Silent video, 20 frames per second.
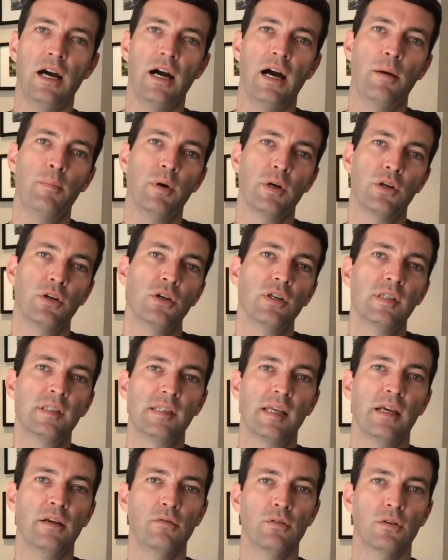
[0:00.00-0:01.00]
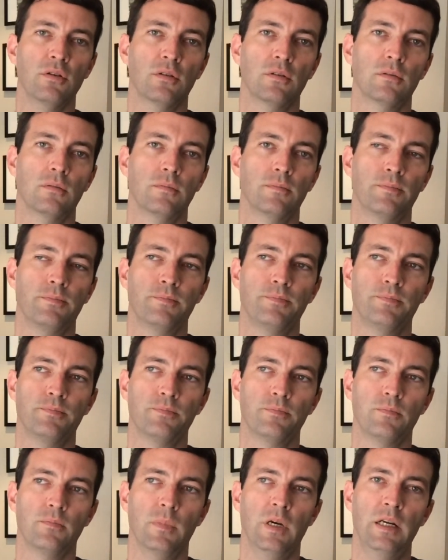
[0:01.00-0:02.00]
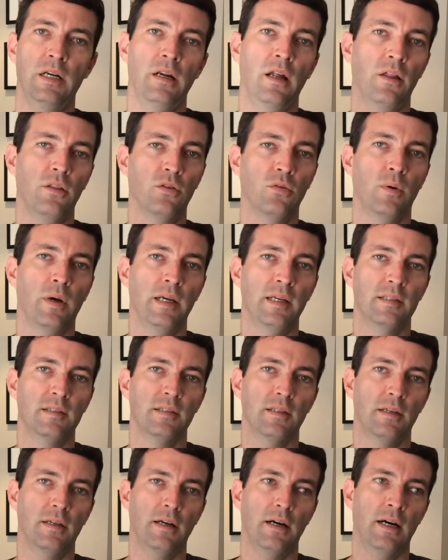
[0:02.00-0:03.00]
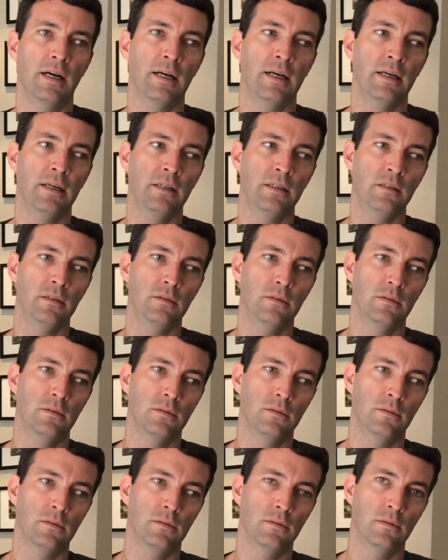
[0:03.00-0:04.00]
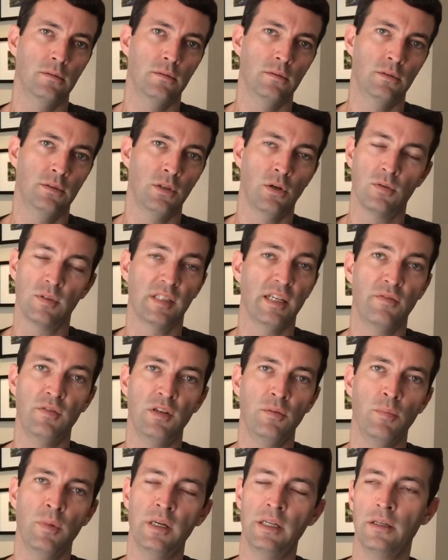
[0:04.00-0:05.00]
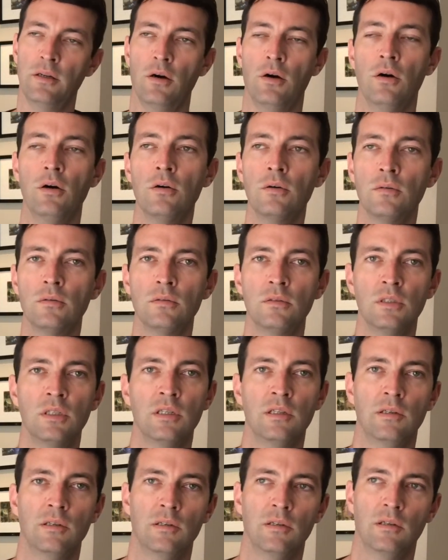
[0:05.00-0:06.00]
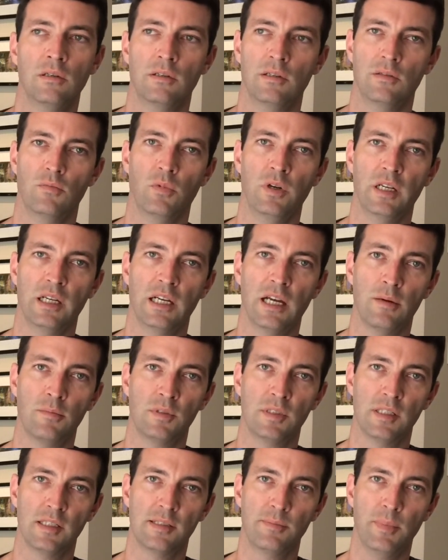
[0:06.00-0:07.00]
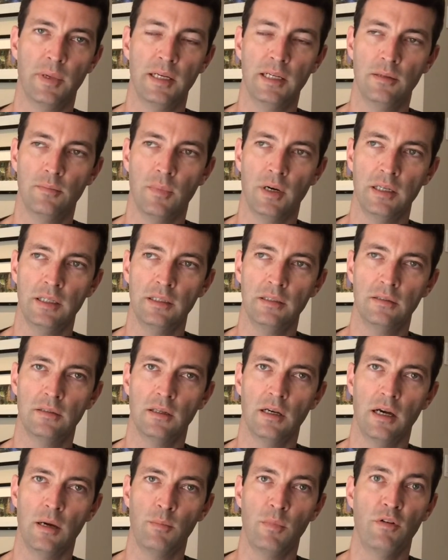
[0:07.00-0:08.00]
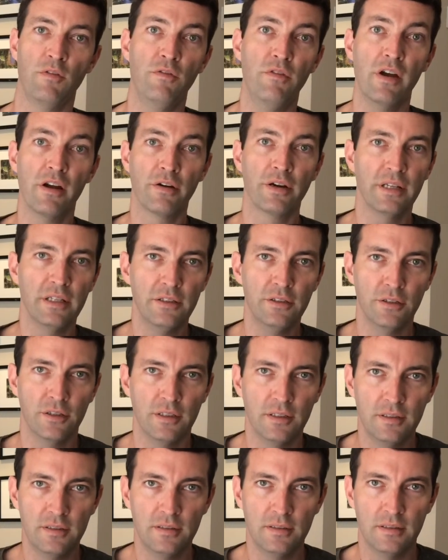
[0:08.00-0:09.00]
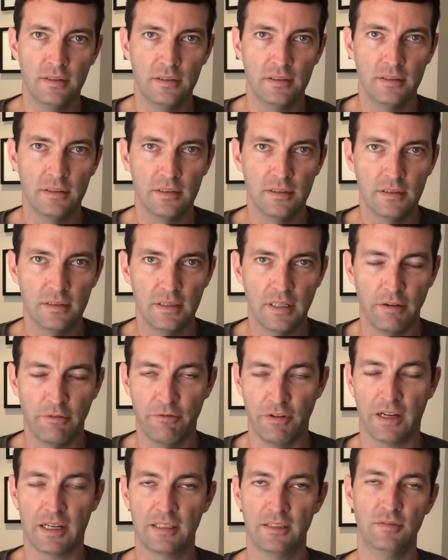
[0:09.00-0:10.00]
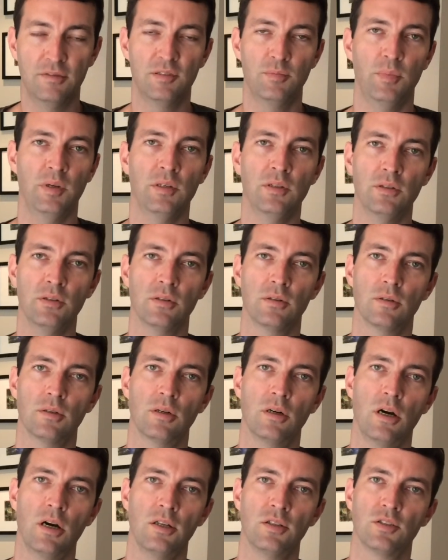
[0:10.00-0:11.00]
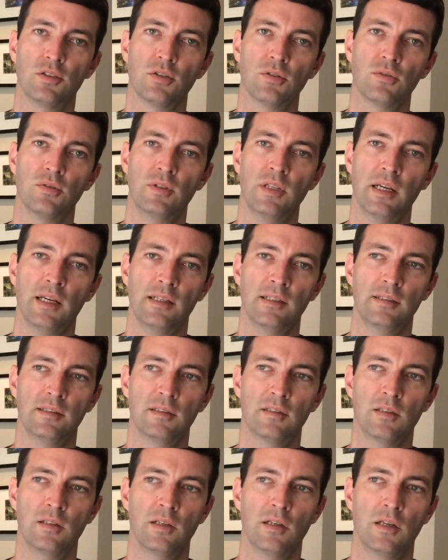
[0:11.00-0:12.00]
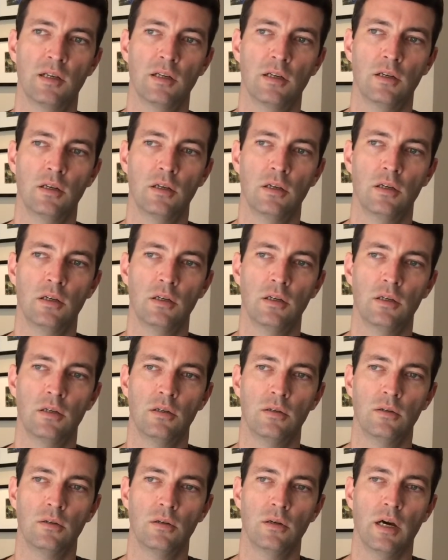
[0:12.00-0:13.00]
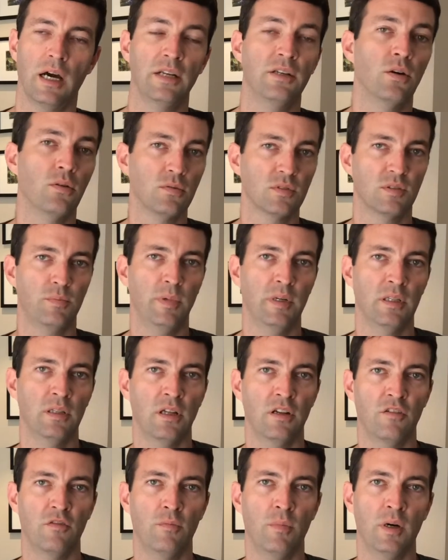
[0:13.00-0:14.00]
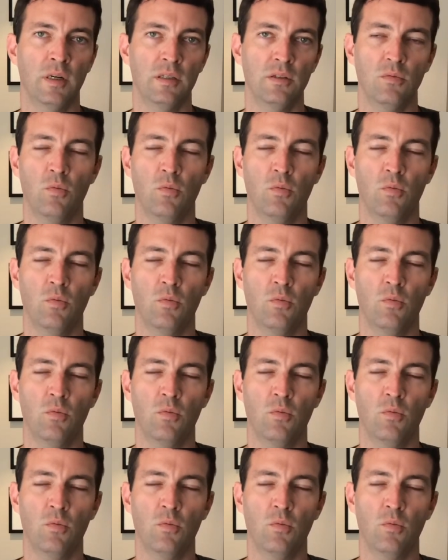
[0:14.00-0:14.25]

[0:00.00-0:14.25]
I'm a good saver, and in other ways I don't save any money at all. When it comes to spending money, I'm a very good, effective spender. On certain things, I don't spend a lot of money.